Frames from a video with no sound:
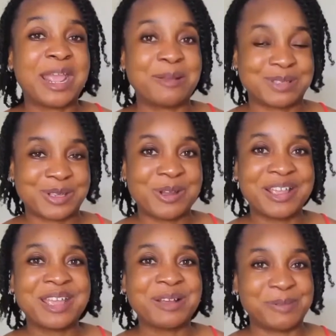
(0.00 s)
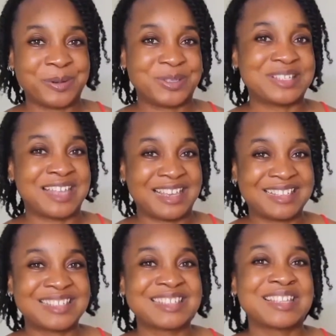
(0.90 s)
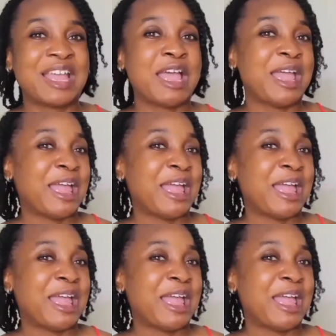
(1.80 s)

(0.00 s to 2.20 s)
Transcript: I am talking about sex.